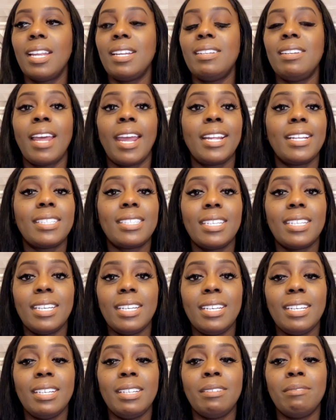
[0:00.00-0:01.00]

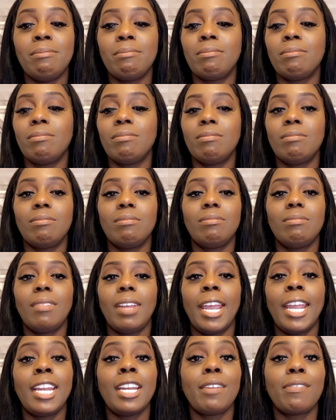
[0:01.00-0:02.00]

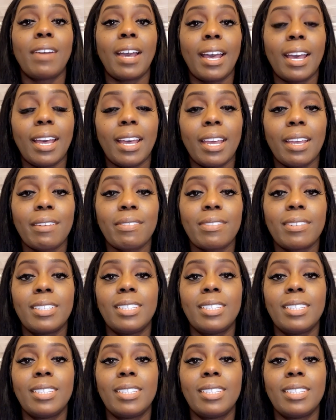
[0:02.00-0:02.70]
1985.